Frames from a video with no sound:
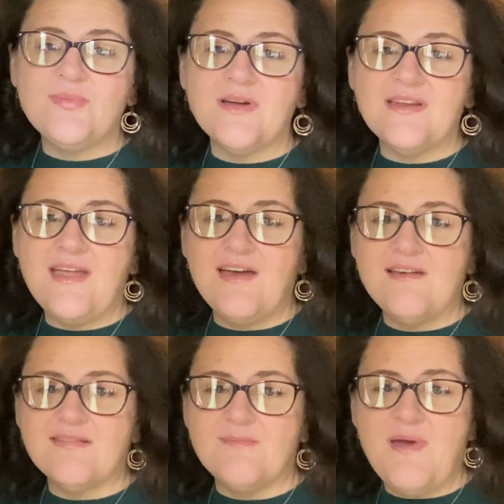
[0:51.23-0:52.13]
but it
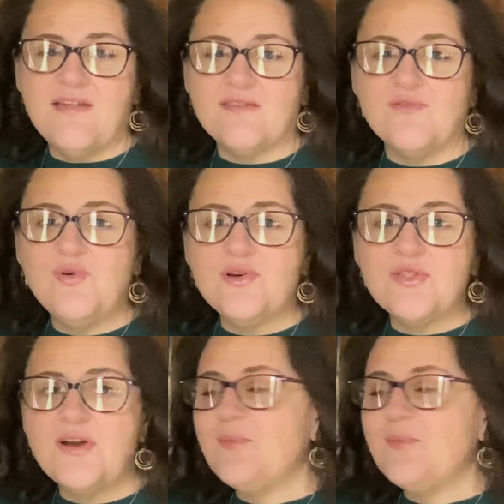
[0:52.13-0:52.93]
has the massive quilt that I'm